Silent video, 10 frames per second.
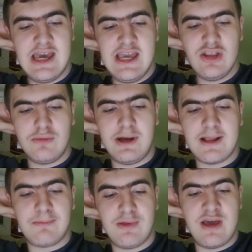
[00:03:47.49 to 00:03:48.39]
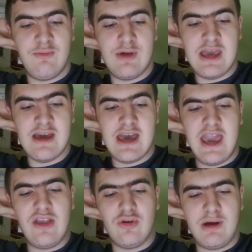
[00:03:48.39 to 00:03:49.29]
Ain't nobody playing we.
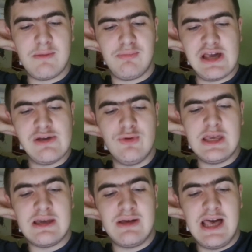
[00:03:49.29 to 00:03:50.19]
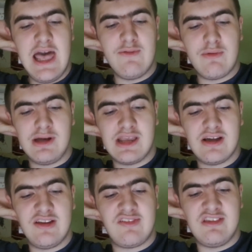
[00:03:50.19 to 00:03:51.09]
Ain't nobody playing we everybody
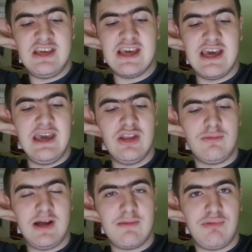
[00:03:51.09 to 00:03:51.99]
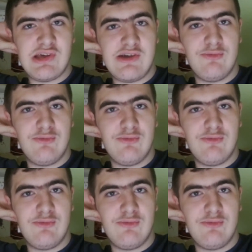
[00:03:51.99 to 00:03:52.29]
gonna see ain't nobody playing